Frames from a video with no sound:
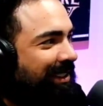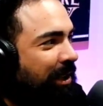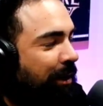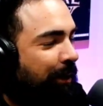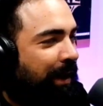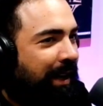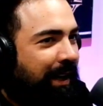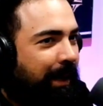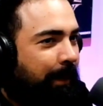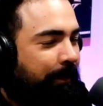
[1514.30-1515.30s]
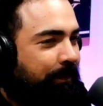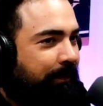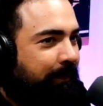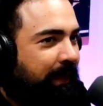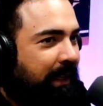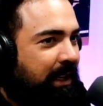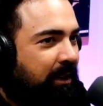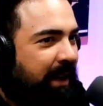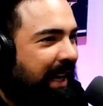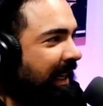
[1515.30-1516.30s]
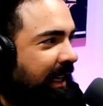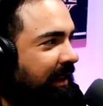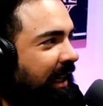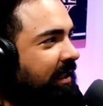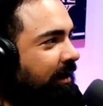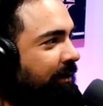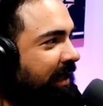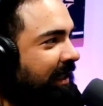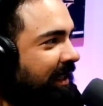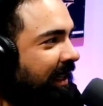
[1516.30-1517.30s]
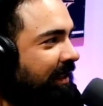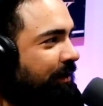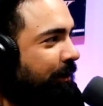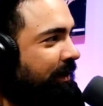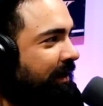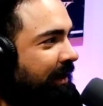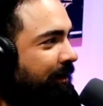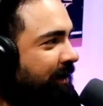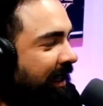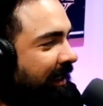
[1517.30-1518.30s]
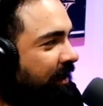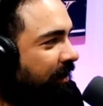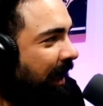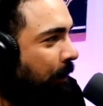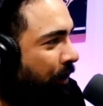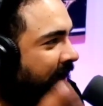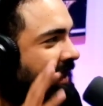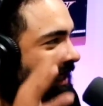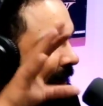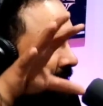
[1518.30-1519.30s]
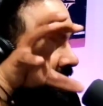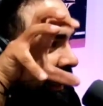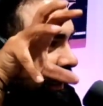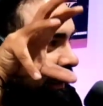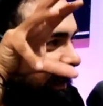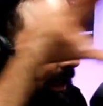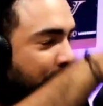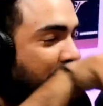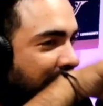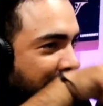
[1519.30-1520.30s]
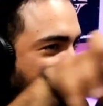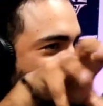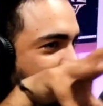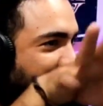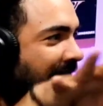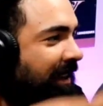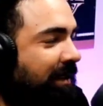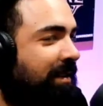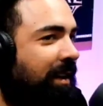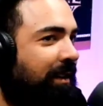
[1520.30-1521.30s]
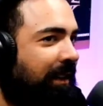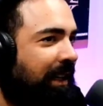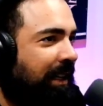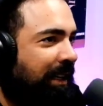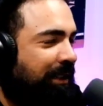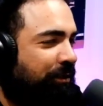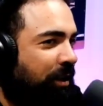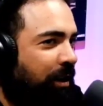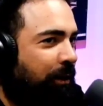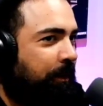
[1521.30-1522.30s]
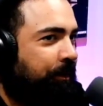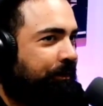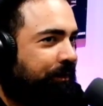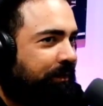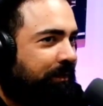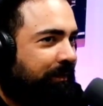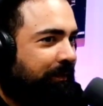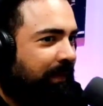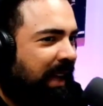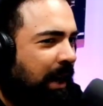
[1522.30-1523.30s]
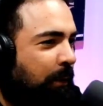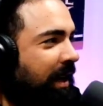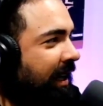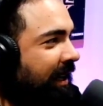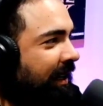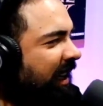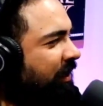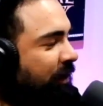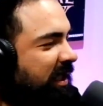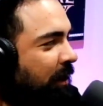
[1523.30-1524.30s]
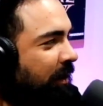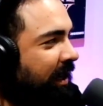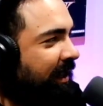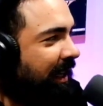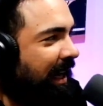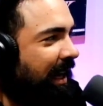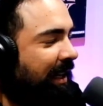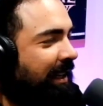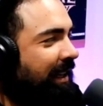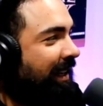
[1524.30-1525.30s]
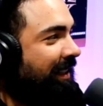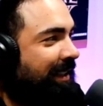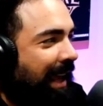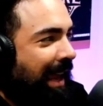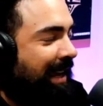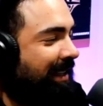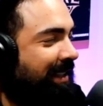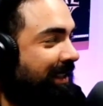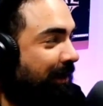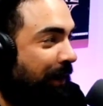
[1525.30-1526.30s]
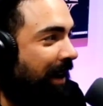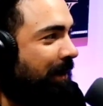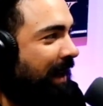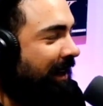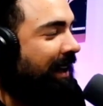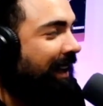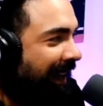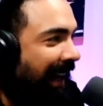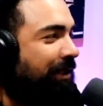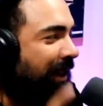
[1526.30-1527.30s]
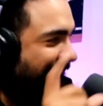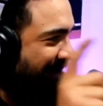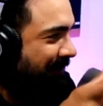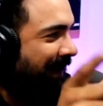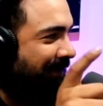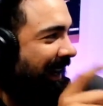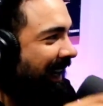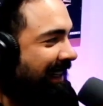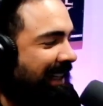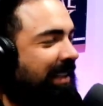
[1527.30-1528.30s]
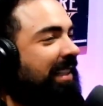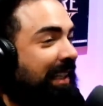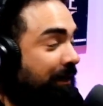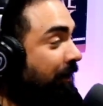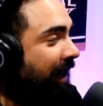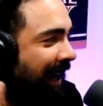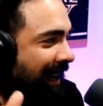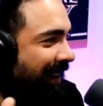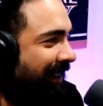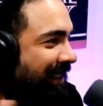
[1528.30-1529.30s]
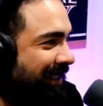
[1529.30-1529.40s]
So, and I didn't get laid till I was 18. So it was like, that Porky's type of kid. Like, I'm trying to find the stuff. So I went in. As soon as I went in, the guy, he just grabbed I tried to give him my fake ID. He's like, get the fuck out of here.